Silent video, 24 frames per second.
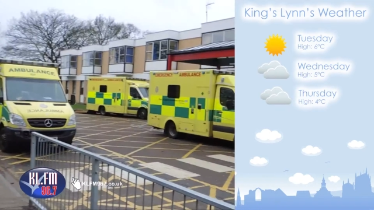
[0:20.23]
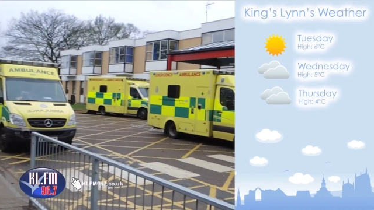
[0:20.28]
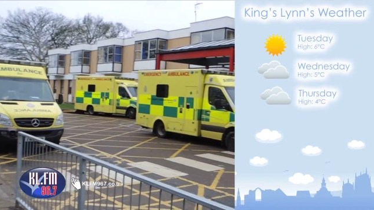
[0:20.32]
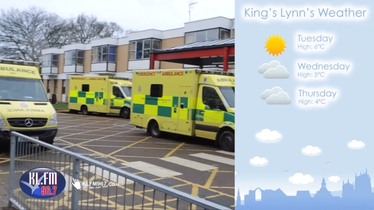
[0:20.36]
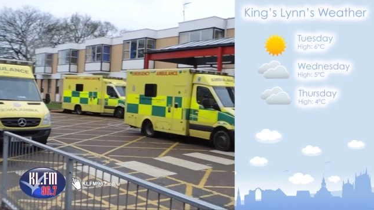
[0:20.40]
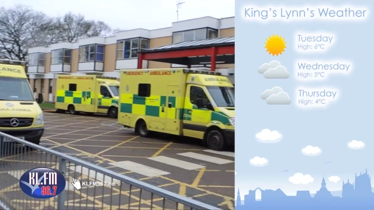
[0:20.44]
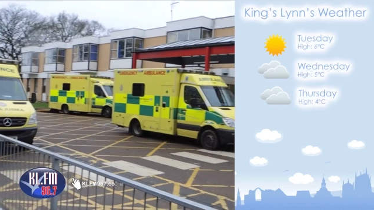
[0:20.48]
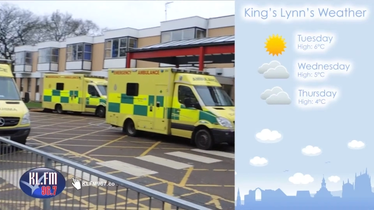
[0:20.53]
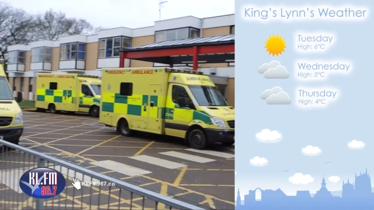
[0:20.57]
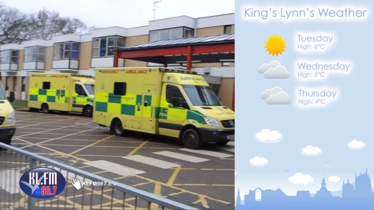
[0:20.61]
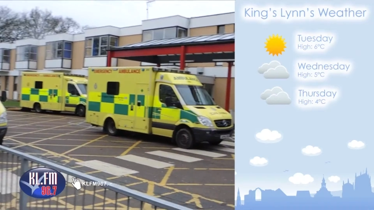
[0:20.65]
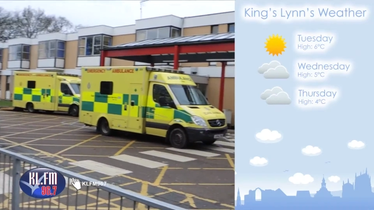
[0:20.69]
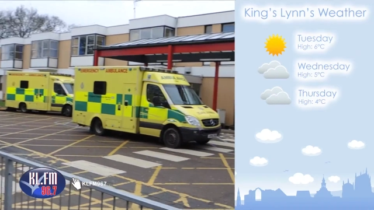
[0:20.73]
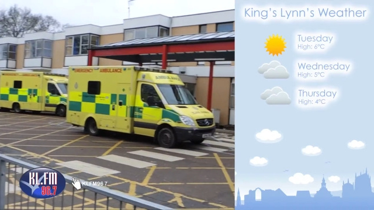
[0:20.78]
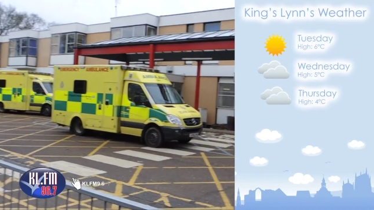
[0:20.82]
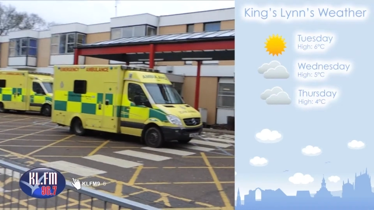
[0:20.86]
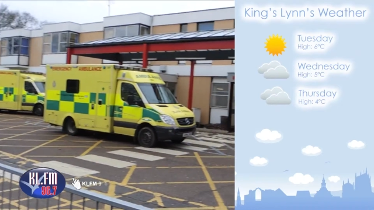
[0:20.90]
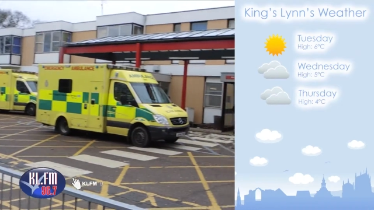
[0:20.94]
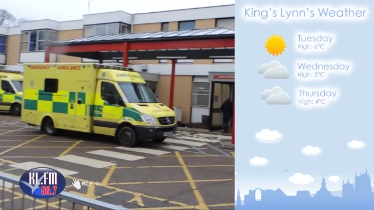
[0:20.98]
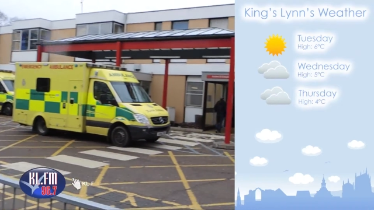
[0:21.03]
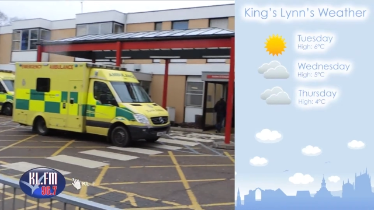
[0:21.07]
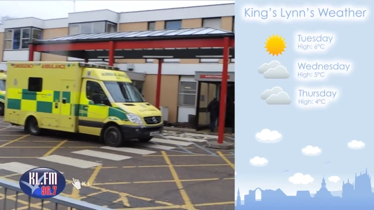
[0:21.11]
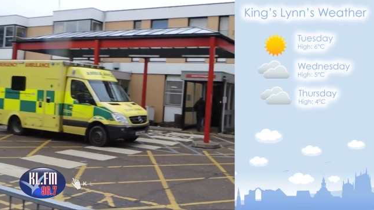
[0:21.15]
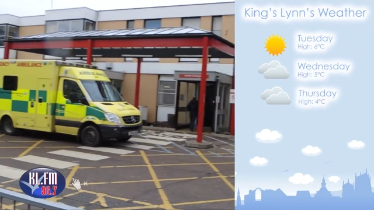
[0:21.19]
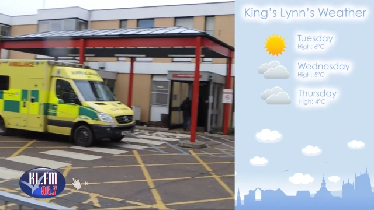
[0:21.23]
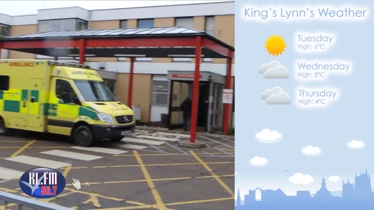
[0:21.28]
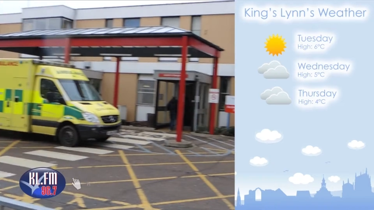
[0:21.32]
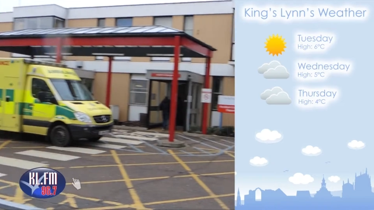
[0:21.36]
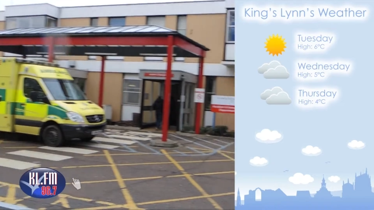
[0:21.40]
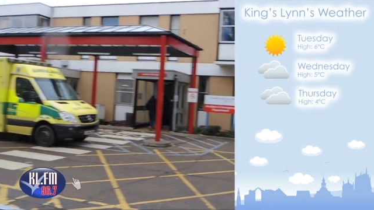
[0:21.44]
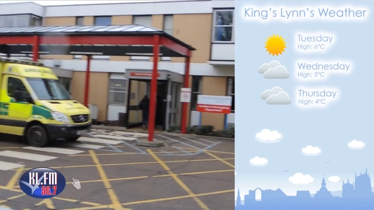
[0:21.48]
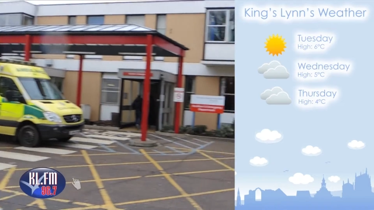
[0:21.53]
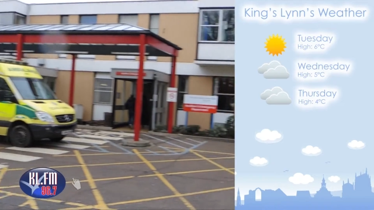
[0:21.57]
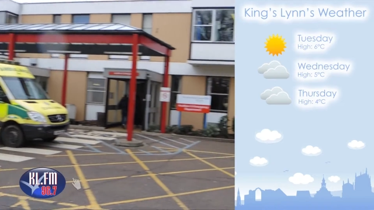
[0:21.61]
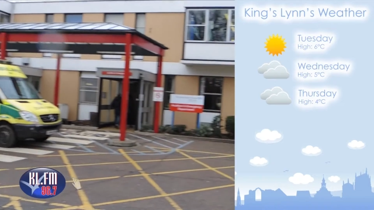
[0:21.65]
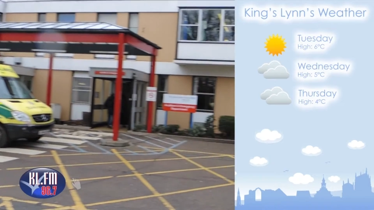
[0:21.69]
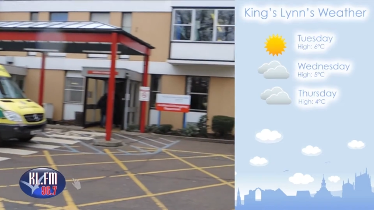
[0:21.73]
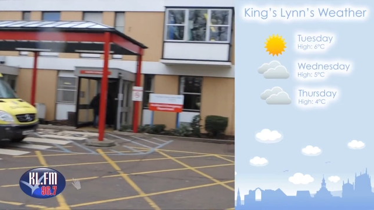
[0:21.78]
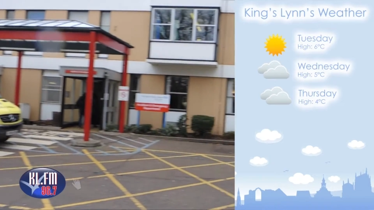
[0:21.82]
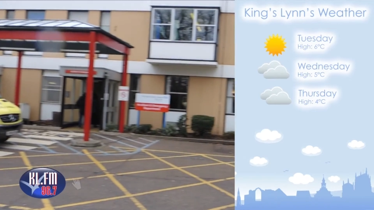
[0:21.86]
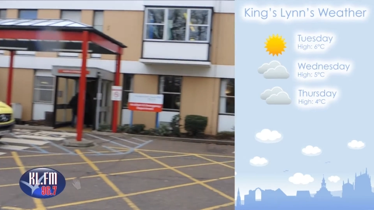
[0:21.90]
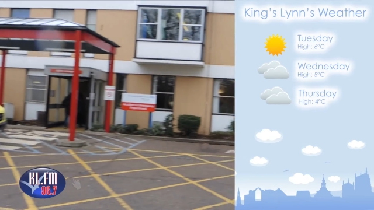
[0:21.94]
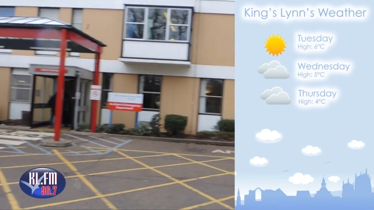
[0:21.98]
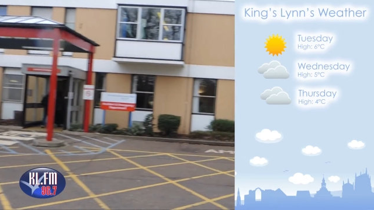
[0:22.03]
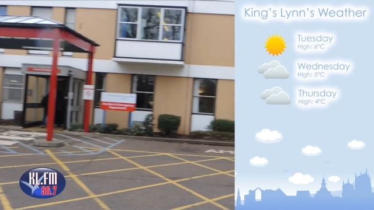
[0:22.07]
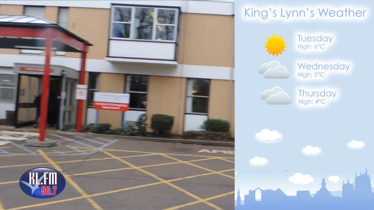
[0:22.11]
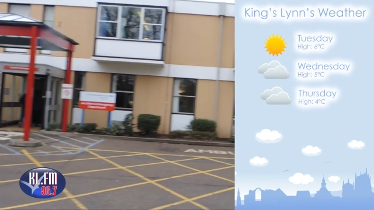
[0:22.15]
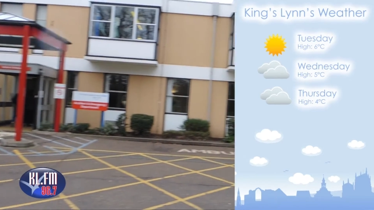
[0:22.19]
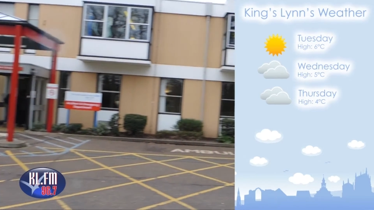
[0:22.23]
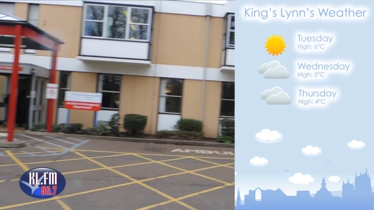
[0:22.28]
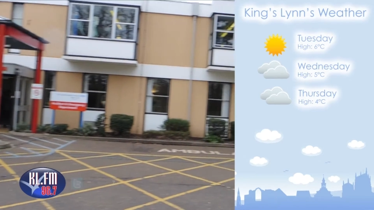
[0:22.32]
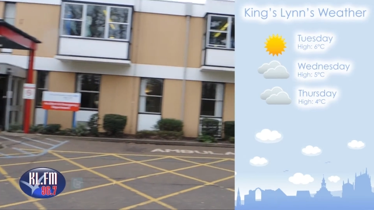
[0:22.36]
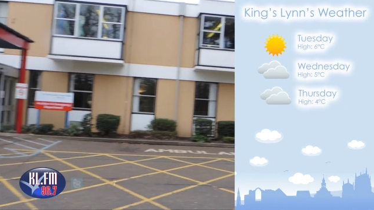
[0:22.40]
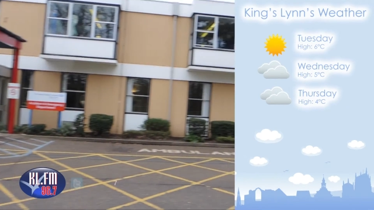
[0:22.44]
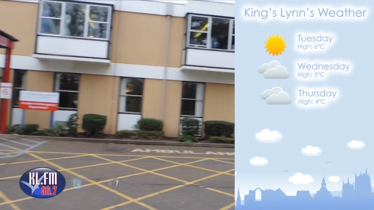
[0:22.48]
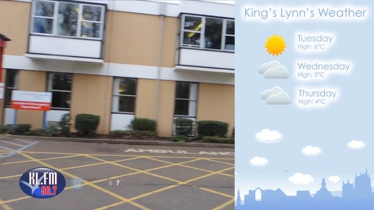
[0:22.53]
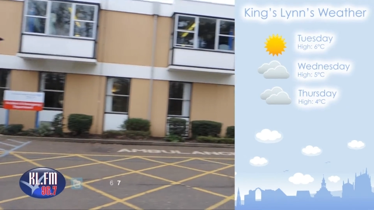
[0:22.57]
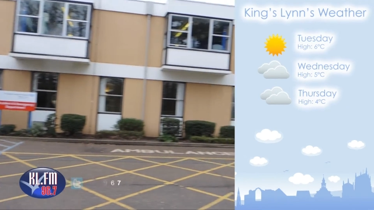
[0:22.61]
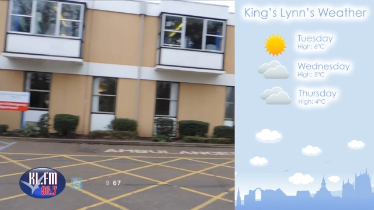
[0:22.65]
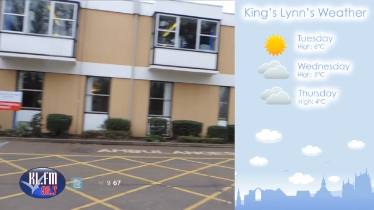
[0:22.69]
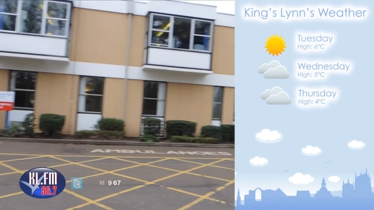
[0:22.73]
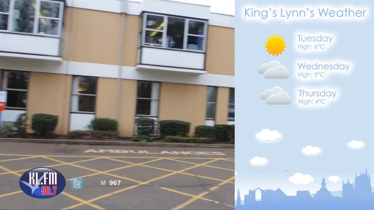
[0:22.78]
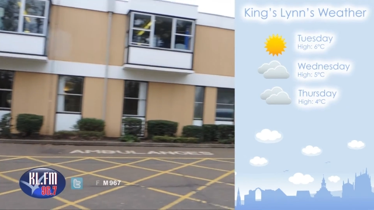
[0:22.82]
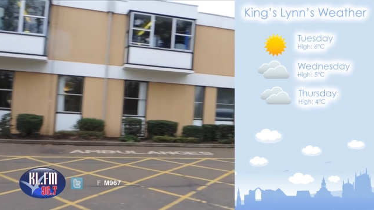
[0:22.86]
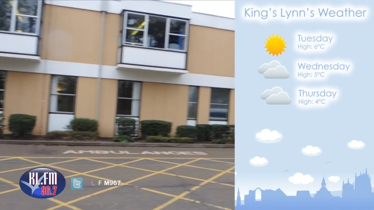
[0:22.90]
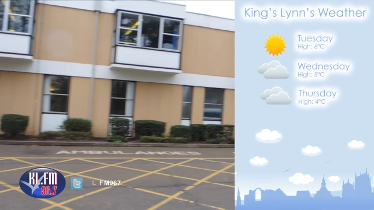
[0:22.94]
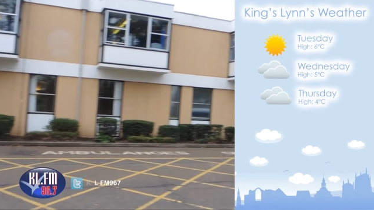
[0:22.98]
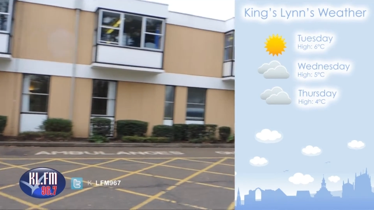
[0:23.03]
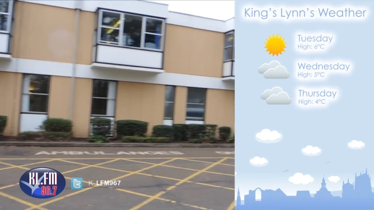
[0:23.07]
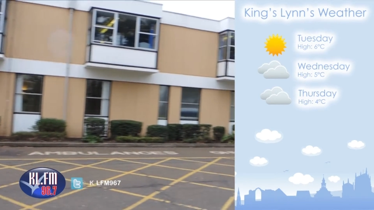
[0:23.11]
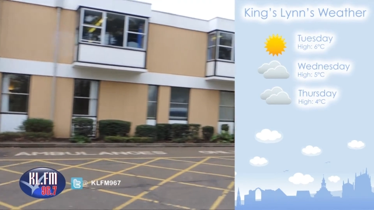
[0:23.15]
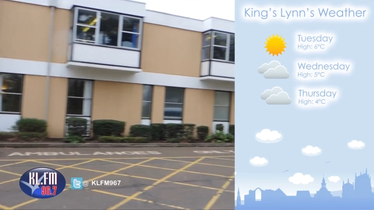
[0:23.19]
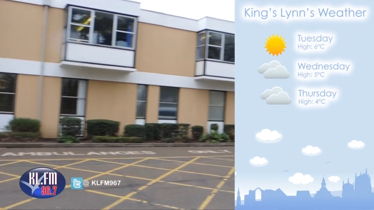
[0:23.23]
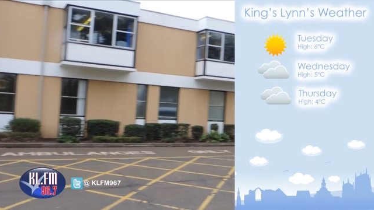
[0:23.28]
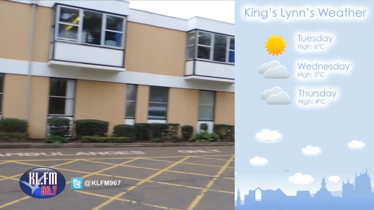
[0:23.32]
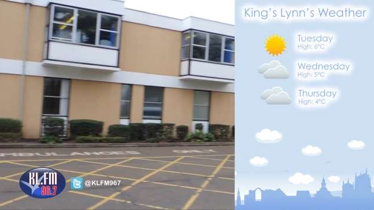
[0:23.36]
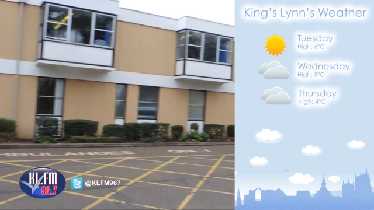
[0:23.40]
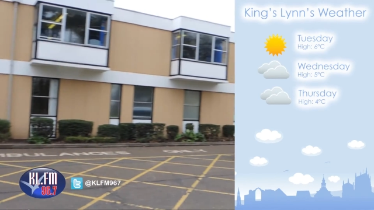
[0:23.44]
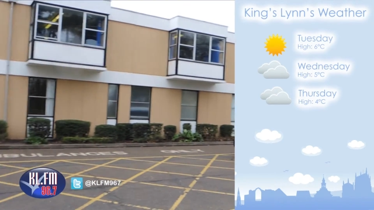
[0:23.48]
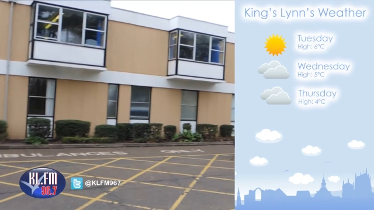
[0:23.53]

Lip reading: [unreadable: no face in view]